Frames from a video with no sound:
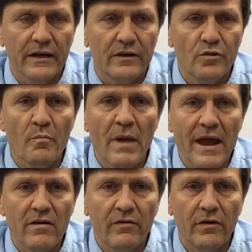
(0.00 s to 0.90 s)
and you may
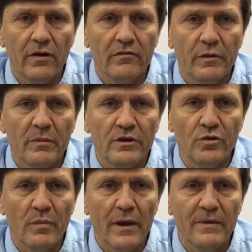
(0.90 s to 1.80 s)
have heard of them and you
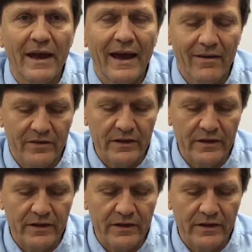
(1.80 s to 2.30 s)
maybe haven't.